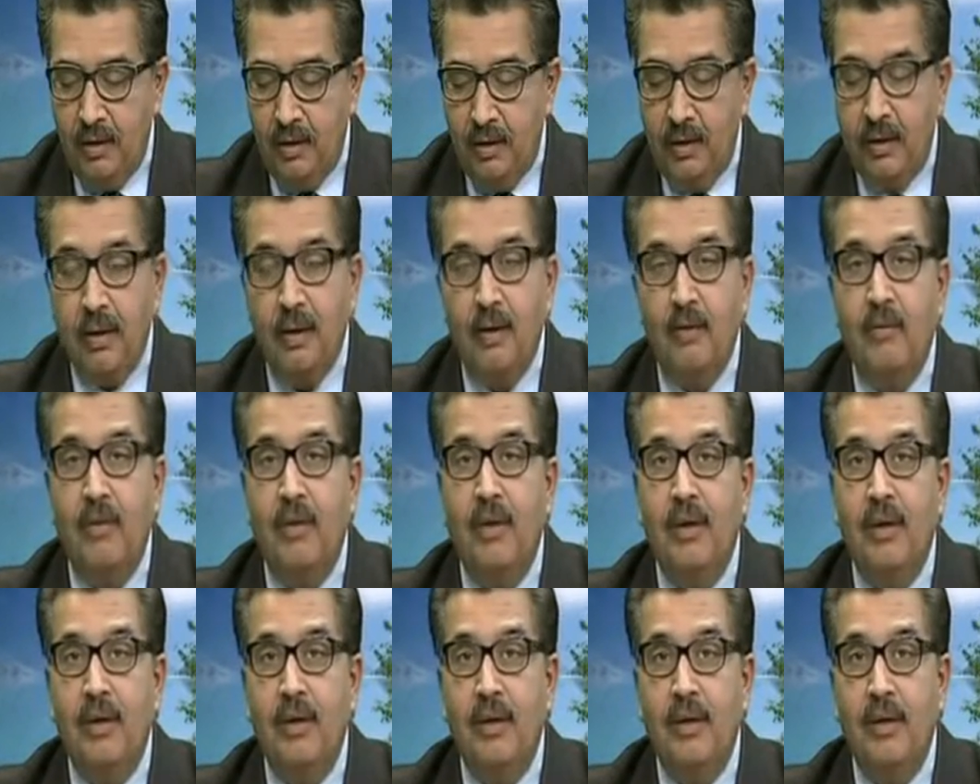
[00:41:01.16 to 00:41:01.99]
a
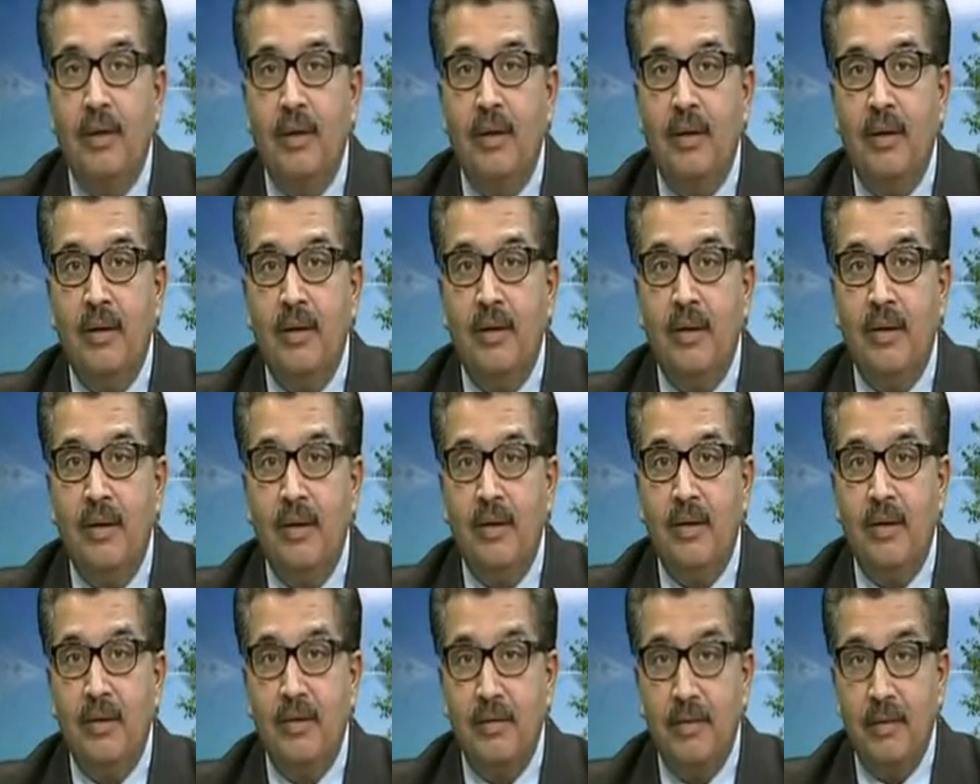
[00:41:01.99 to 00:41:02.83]
very
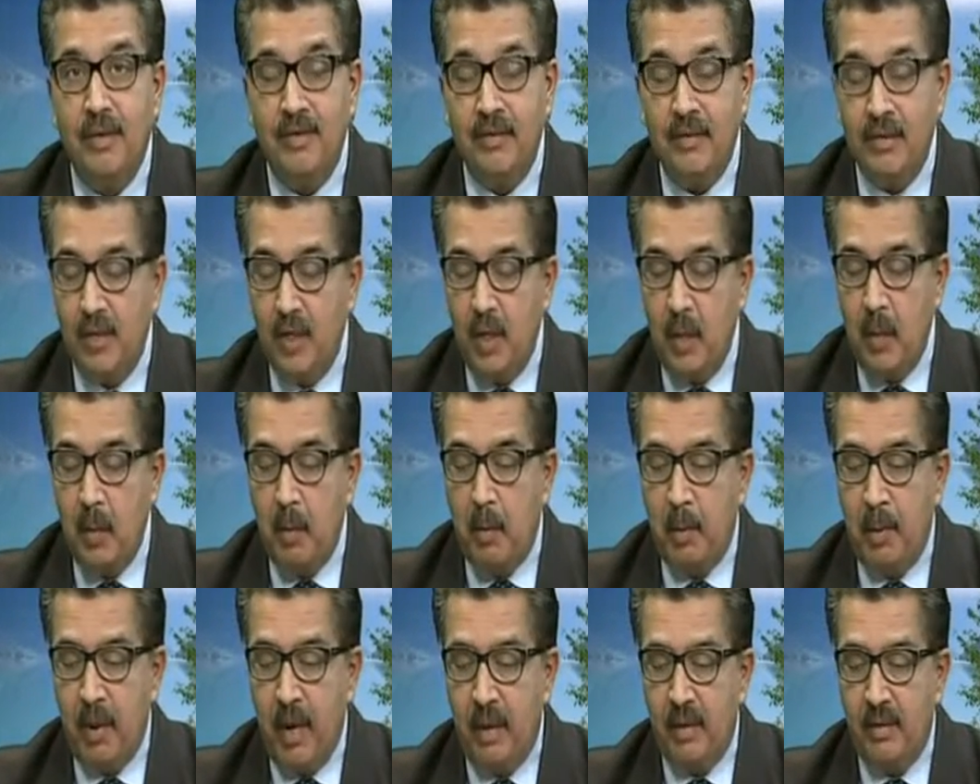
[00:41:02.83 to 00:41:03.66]
interesting
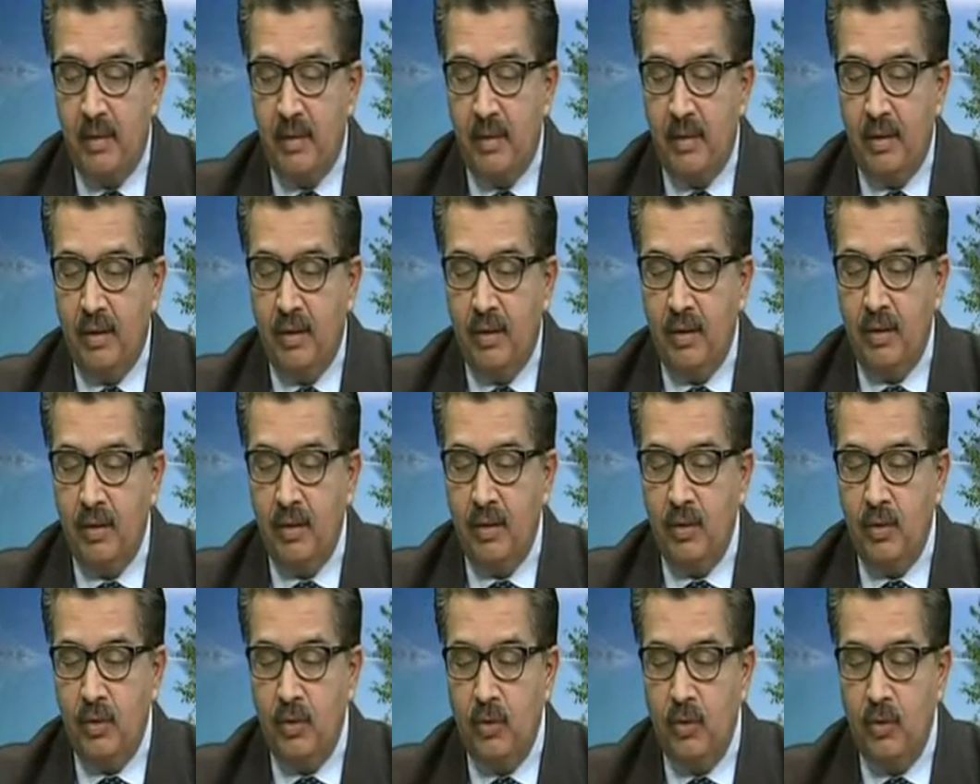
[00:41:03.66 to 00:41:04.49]
pattern.
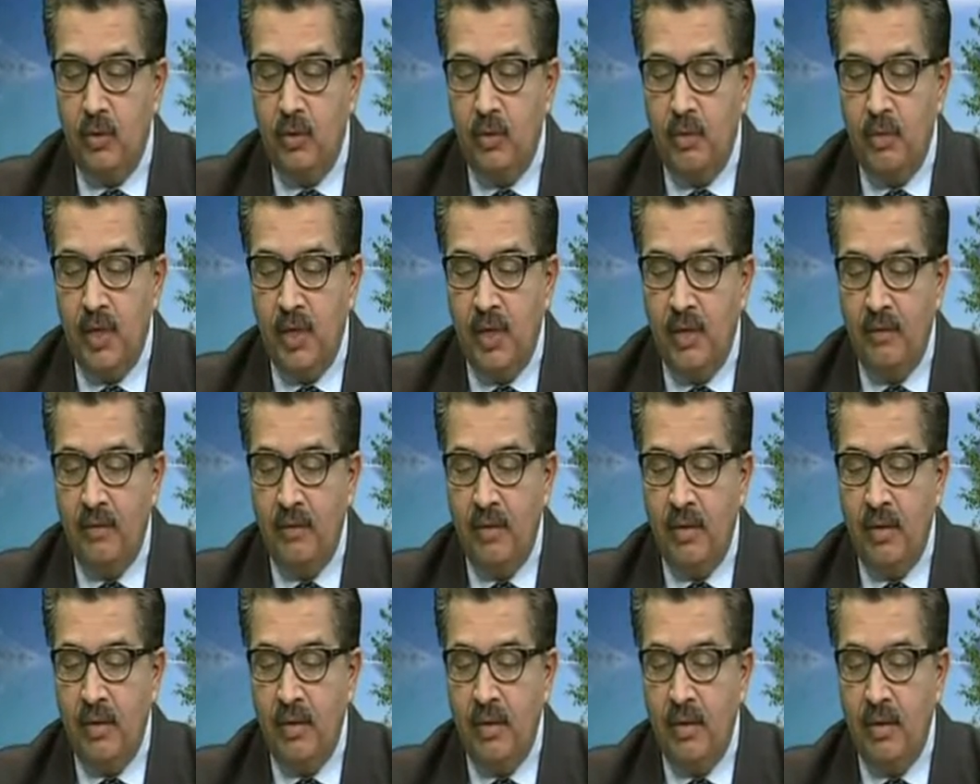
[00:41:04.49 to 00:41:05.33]
You begin
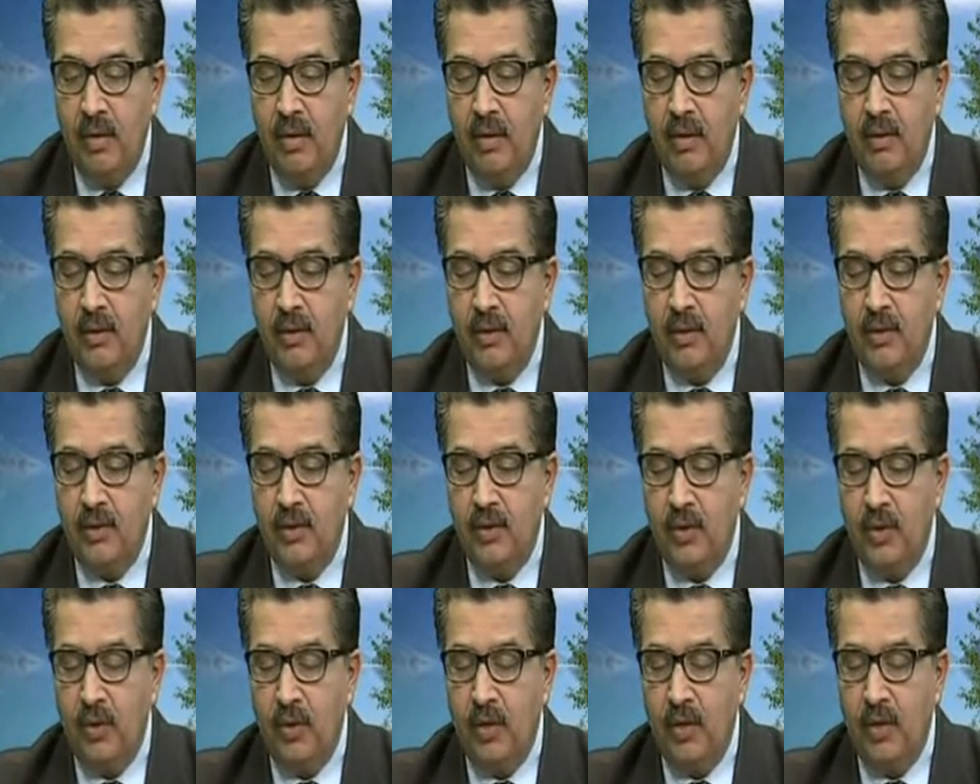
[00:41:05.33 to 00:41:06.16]
with
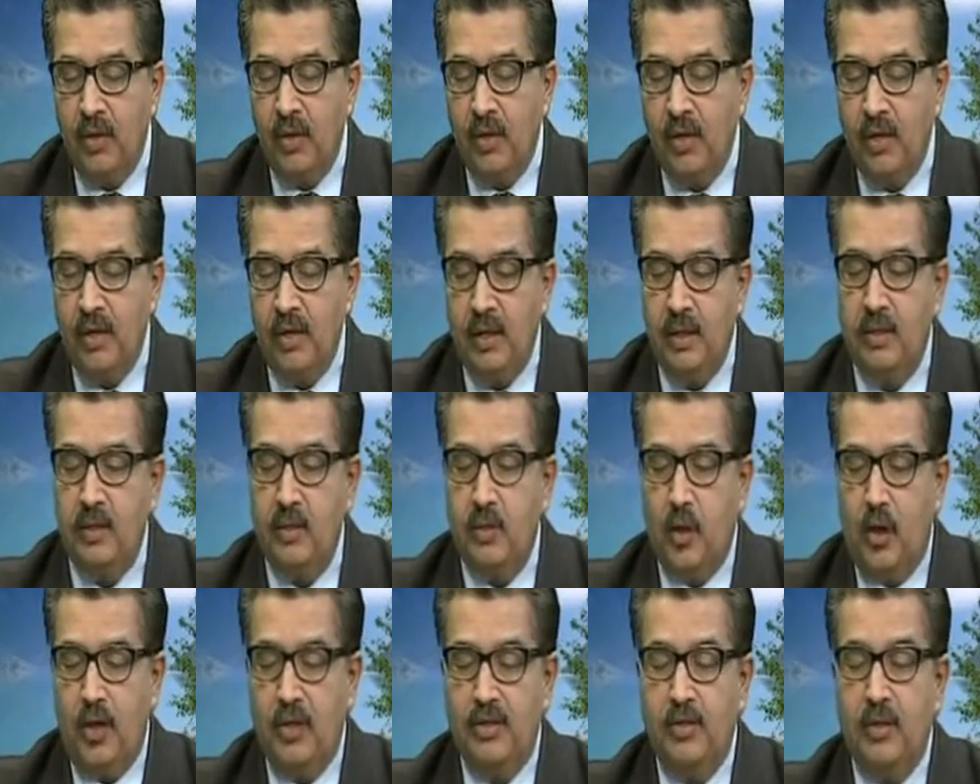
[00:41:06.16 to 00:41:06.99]
Shivarani
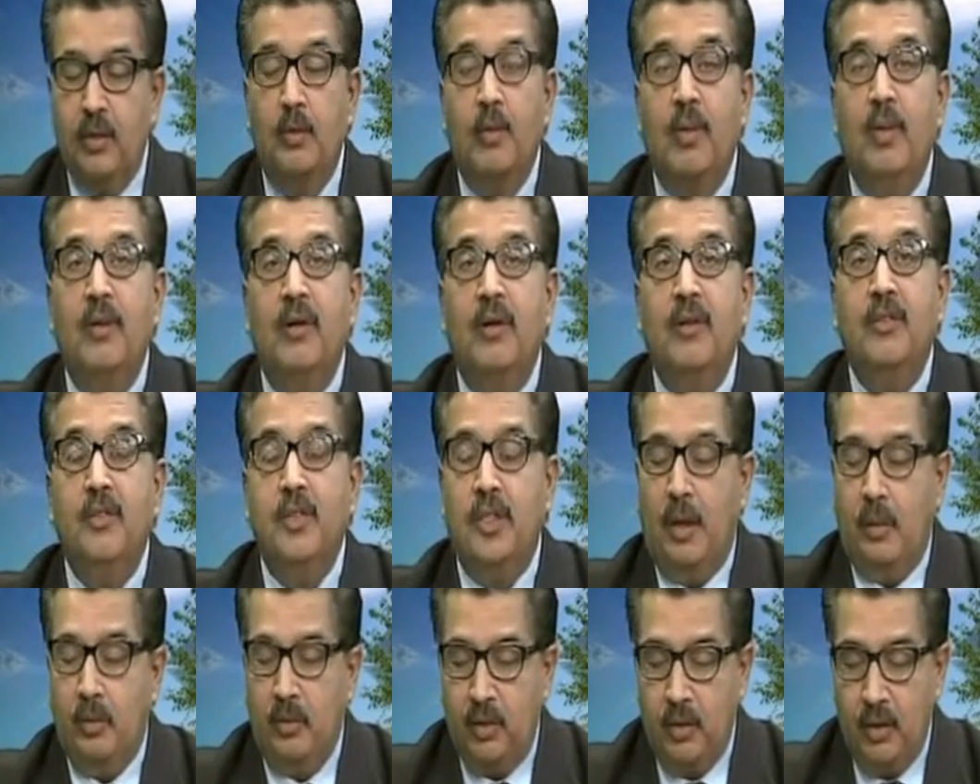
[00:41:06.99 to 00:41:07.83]
joins the mother
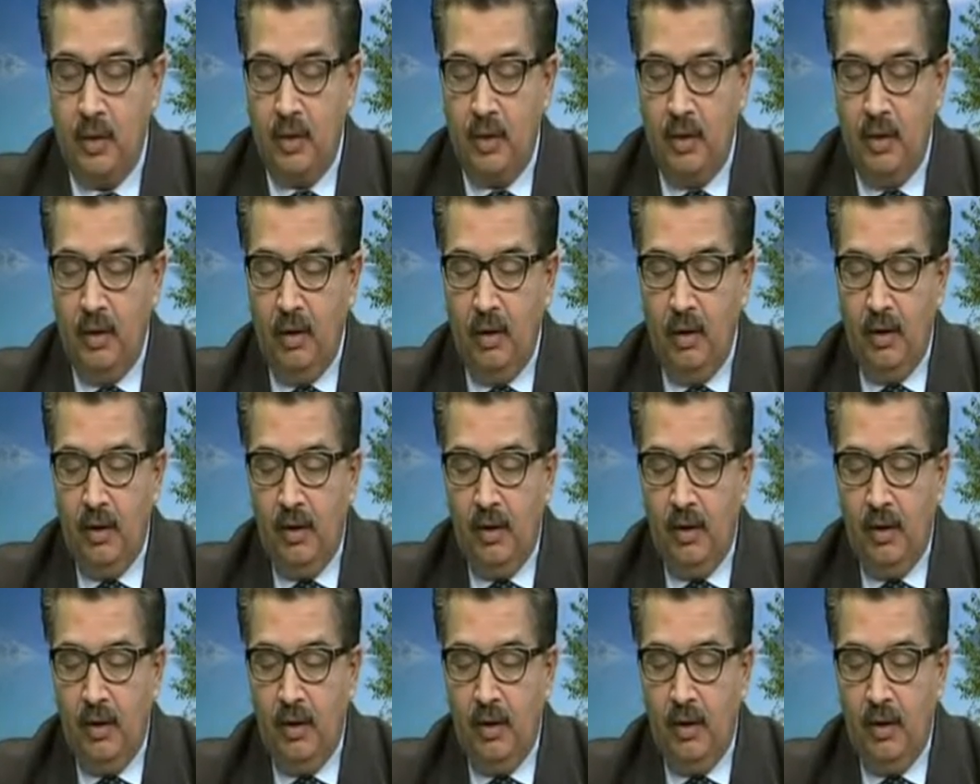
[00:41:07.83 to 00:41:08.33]
chapter.